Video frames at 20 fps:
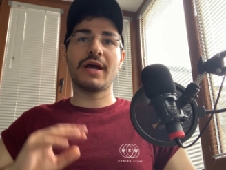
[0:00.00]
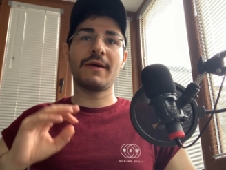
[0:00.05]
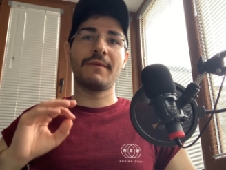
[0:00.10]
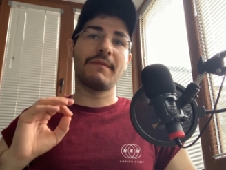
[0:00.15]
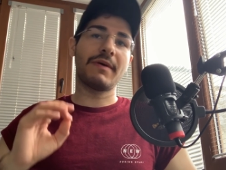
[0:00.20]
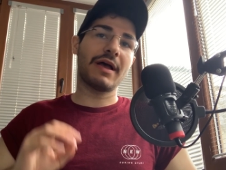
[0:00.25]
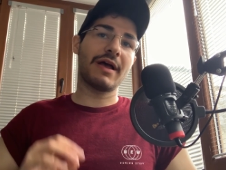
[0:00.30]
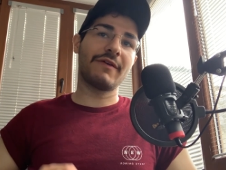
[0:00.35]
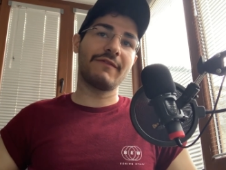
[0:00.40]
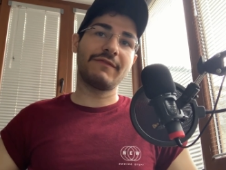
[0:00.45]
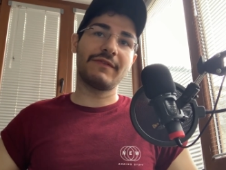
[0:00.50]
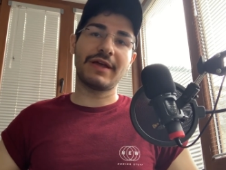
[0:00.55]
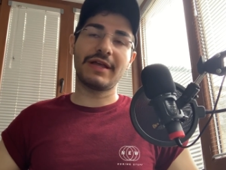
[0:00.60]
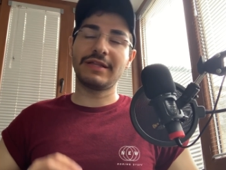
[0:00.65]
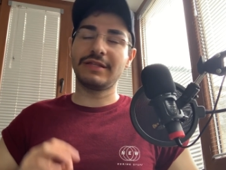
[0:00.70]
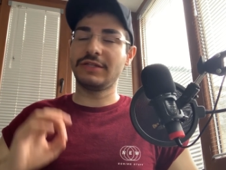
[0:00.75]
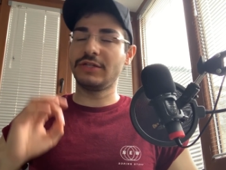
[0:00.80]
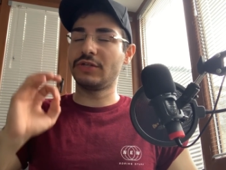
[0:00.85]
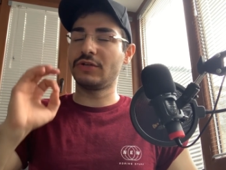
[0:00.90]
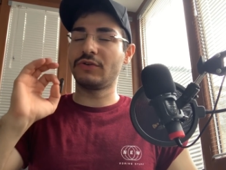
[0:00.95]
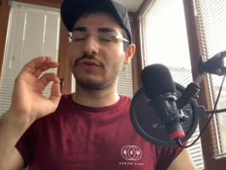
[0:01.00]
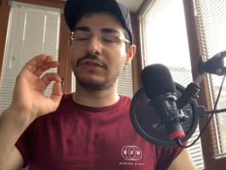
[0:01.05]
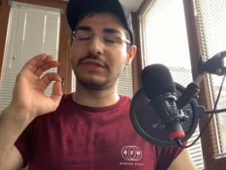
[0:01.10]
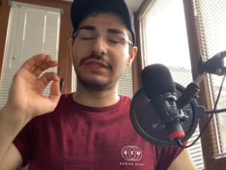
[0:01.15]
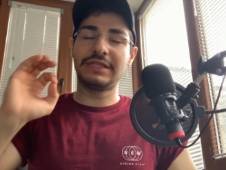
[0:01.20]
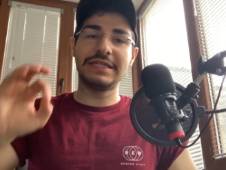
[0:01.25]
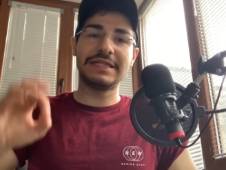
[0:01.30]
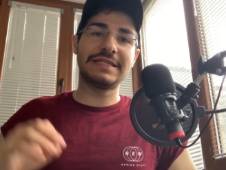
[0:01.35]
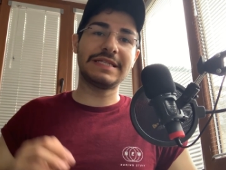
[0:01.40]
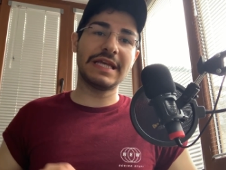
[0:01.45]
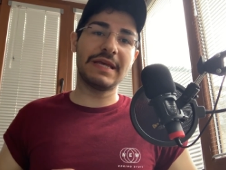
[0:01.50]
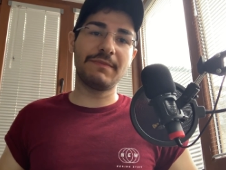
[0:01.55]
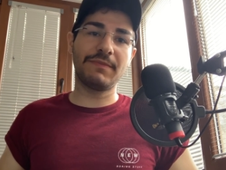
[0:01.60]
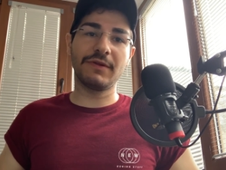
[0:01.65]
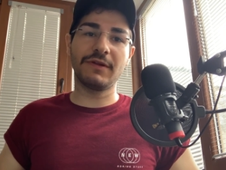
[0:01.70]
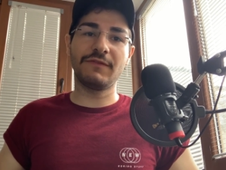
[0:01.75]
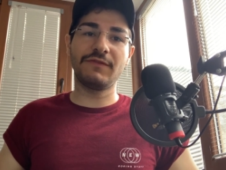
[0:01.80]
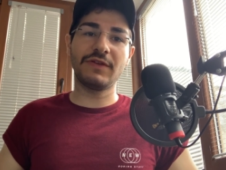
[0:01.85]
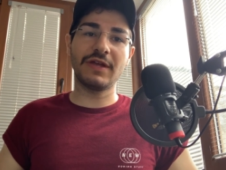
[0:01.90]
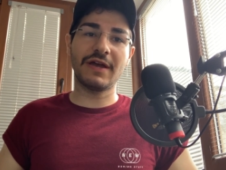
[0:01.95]
um, have, you know,
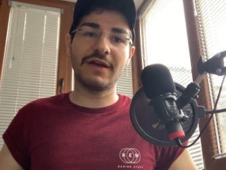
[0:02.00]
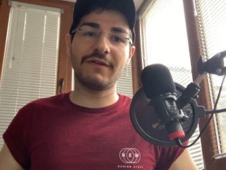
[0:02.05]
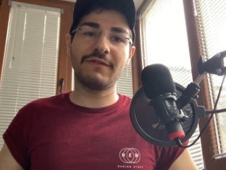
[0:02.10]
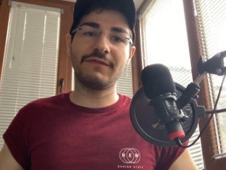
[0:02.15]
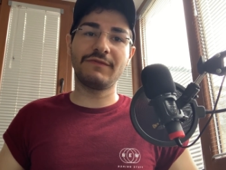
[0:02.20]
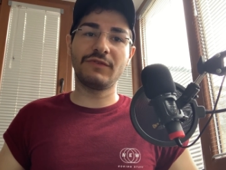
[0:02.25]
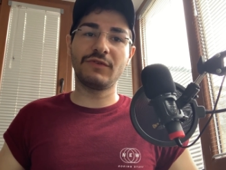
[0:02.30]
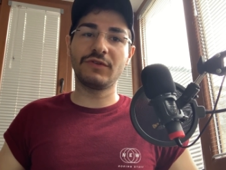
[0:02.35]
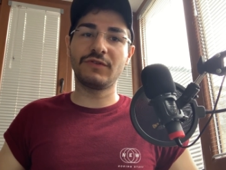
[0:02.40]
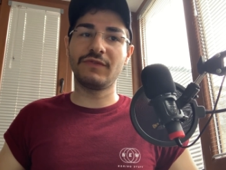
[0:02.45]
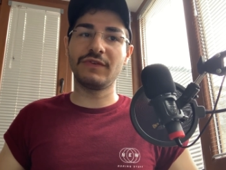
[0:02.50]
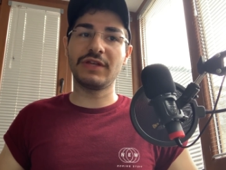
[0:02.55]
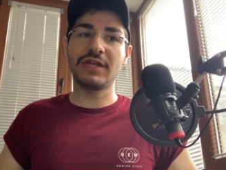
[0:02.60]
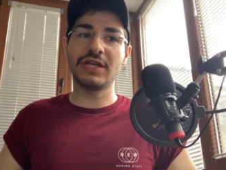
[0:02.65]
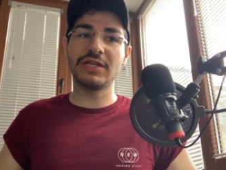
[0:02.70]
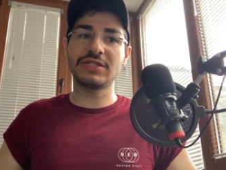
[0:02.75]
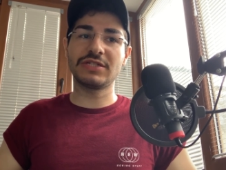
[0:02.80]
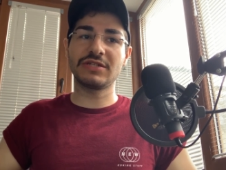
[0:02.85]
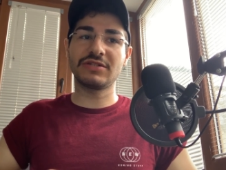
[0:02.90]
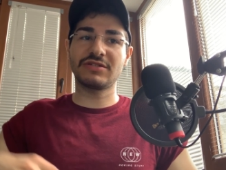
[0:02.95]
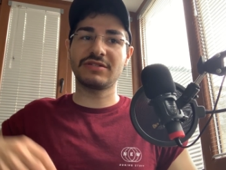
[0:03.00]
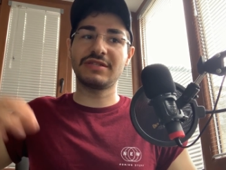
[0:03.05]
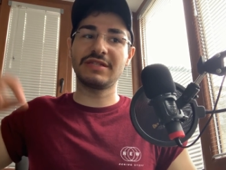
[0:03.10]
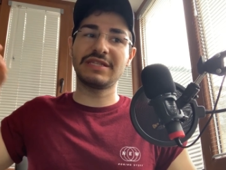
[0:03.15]
disable if you have notifications,